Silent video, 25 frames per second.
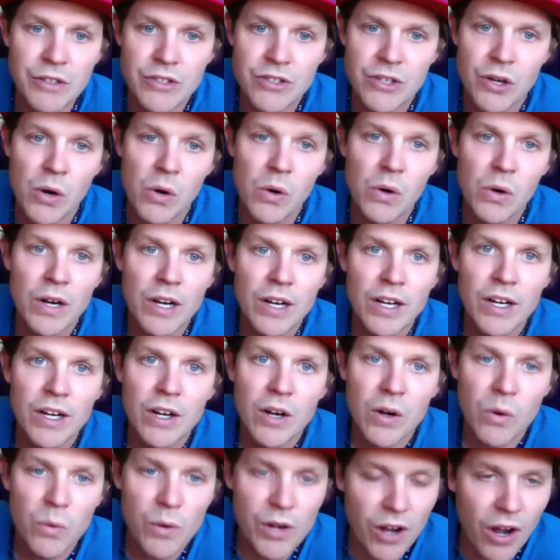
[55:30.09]
So
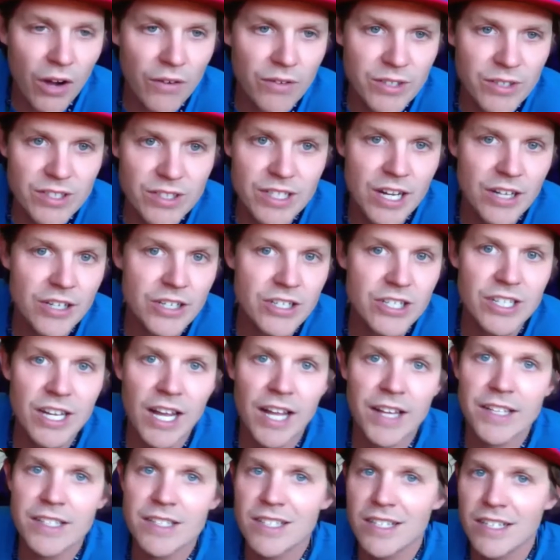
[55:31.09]
we obviously
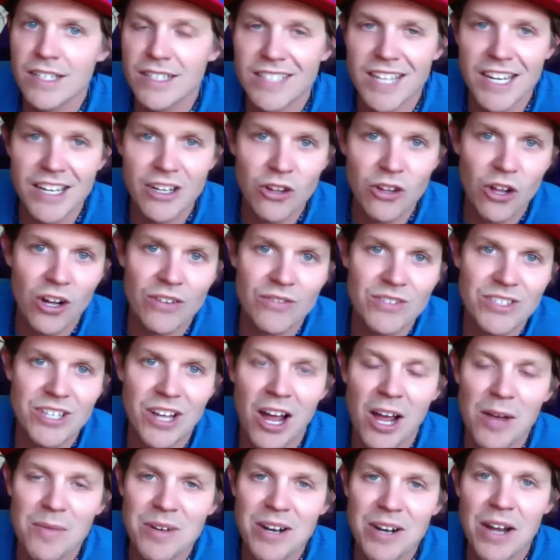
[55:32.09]
understand that it's going to take a lot of
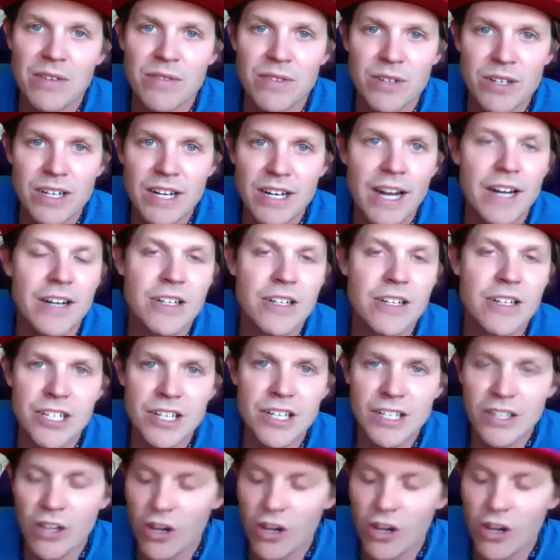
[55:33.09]
time and effort and energy.